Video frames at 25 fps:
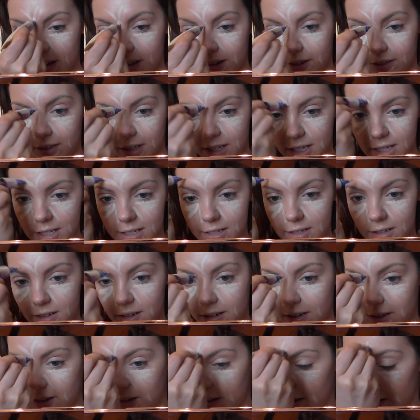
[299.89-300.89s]
kind of need
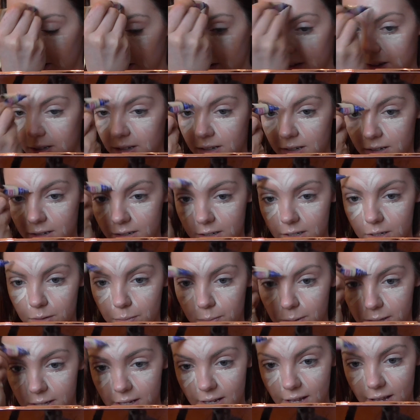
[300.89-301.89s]

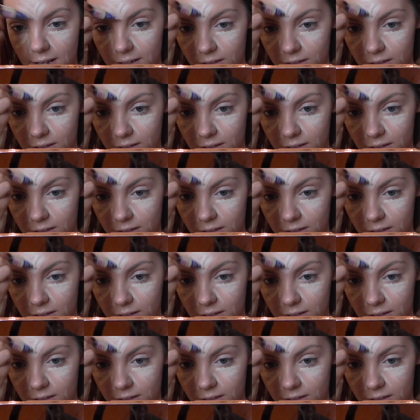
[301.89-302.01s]
to be